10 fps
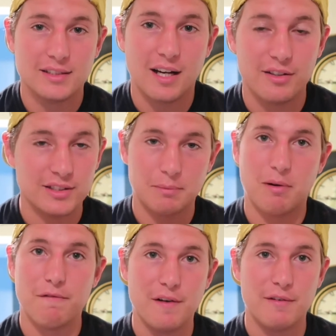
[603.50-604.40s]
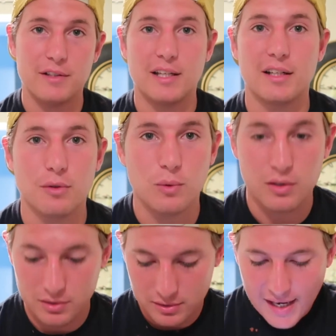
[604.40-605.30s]
style is like my favorite thing in the
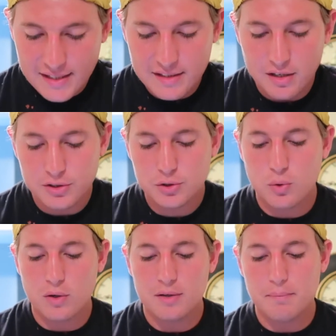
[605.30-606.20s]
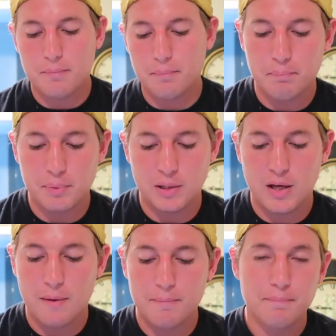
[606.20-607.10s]
world. Caden underscore
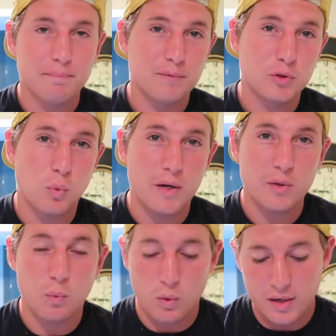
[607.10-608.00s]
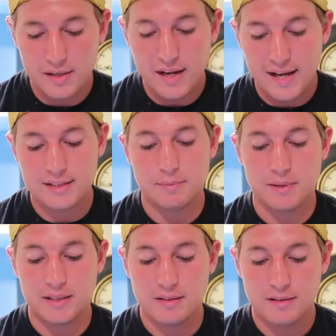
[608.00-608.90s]
Blum21 asked
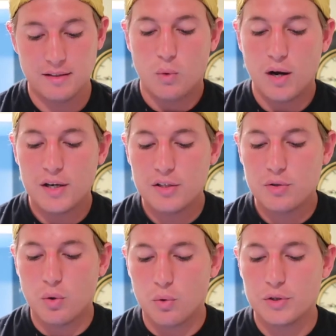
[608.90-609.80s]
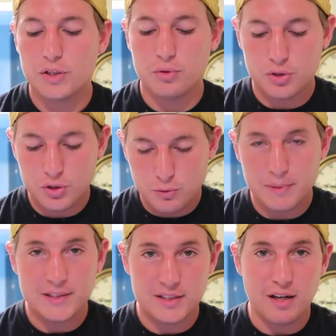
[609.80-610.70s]
me, why do you only do
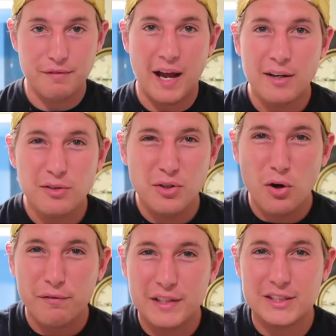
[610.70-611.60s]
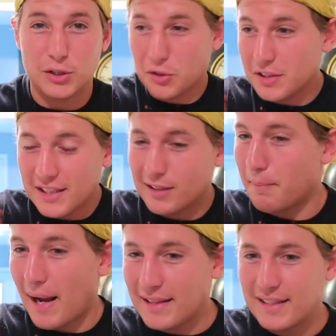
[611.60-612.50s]
stupid stuff? I don't know if this is a good thing or
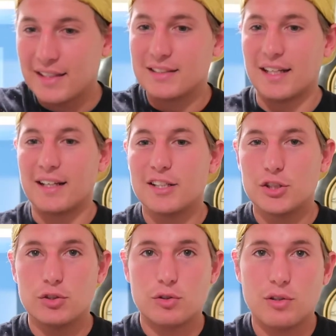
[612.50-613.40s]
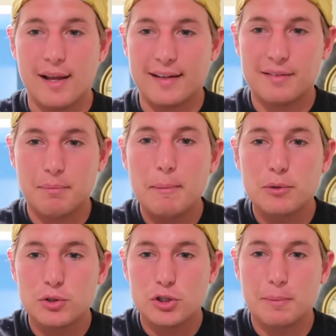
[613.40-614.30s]
bad thing because like like people
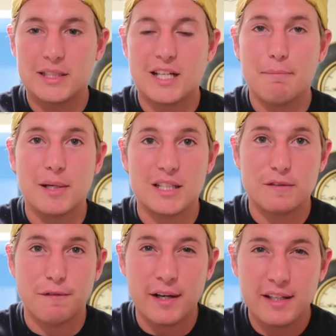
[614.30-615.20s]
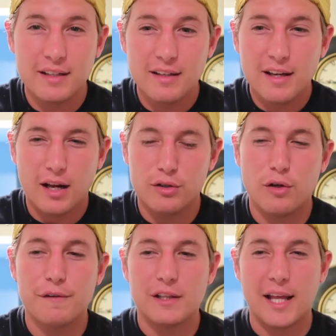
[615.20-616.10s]
do stupid stuff but it's funny. I don't know
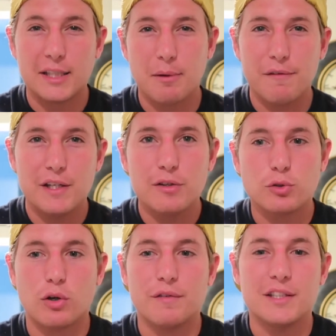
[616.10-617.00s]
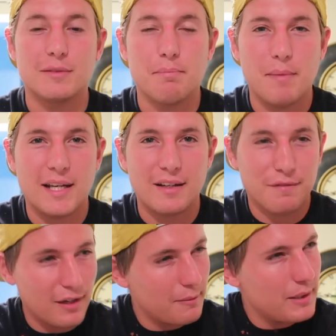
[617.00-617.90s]
if he likes my videos or if he's making
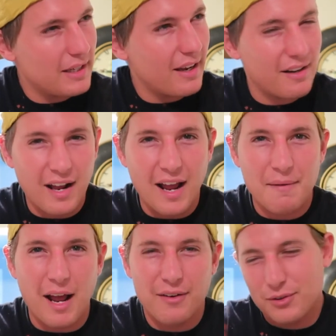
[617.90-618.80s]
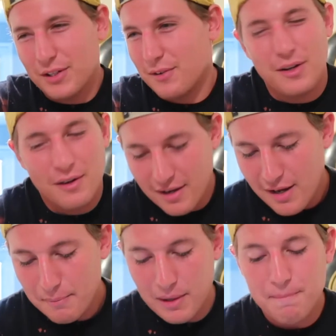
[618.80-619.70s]
fun of me. I, I, I really don't know.
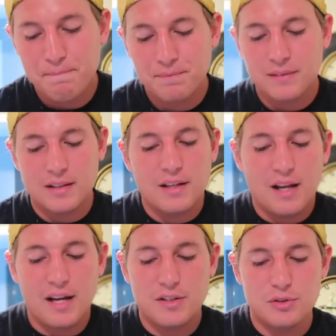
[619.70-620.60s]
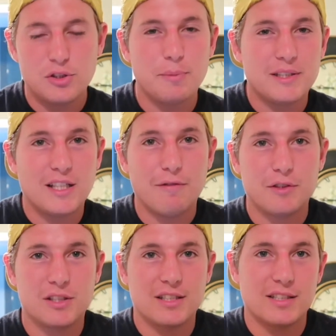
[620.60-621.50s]
But I do stupid stuff
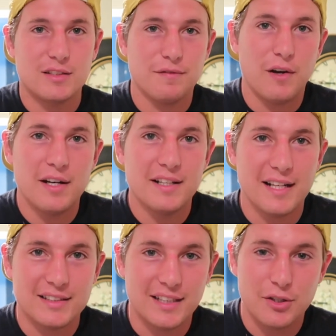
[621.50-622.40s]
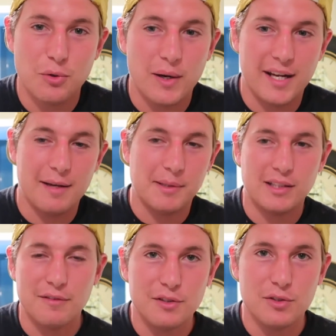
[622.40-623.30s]
just because it's fun and that's like who I am. I
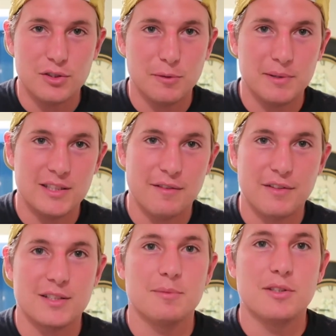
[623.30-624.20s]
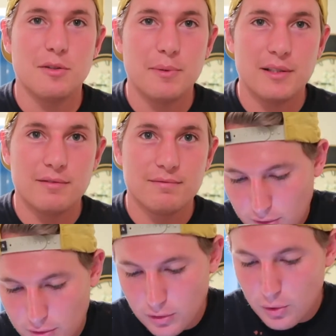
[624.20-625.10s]
love to do stupid stuff because I'm stupid.
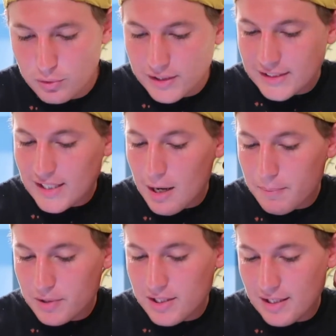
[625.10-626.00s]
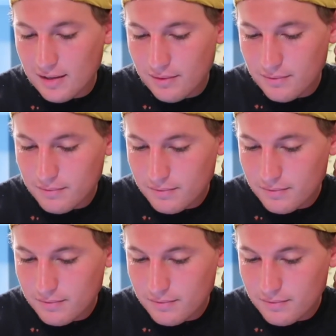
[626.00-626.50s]
Lonely Sniper 10.